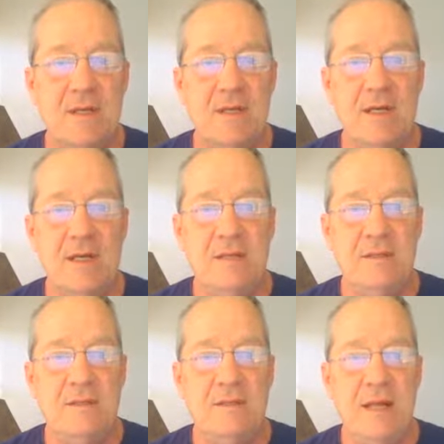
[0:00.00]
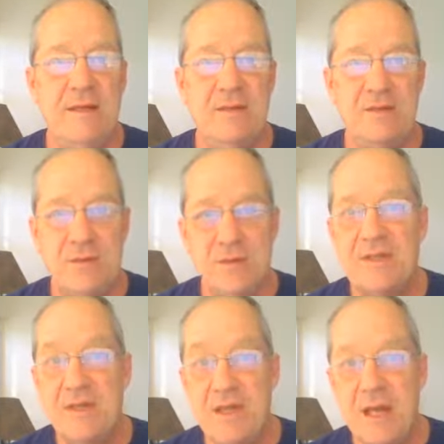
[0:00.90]
And the source
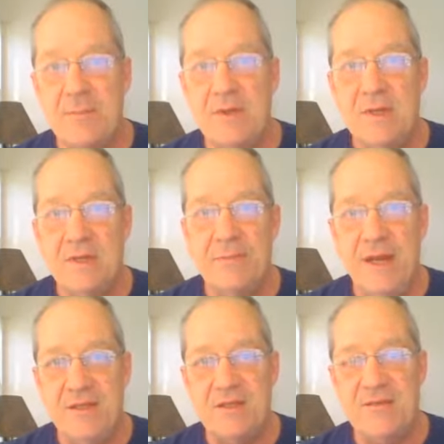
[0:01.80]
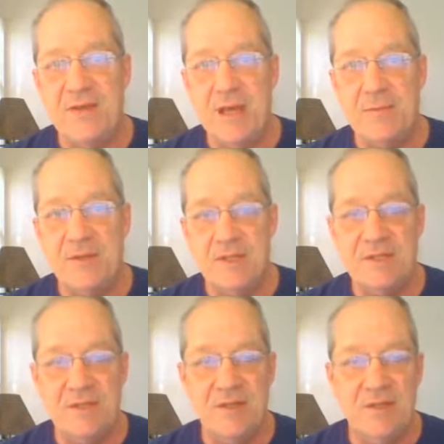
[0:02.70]
to them, the pages for them are
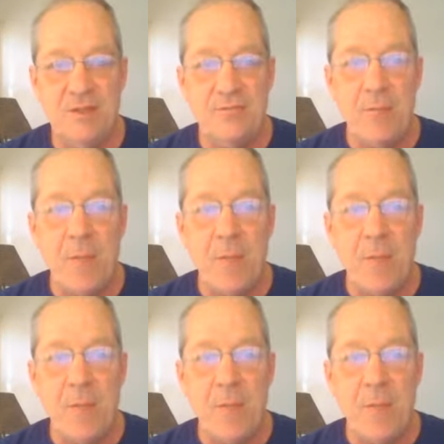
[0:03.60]
listed too.